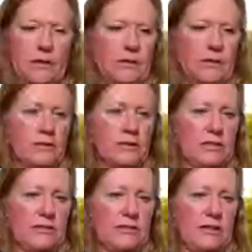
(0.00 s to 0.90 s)
So I'll just
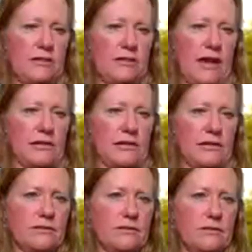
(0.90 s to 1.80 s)
leave it at that.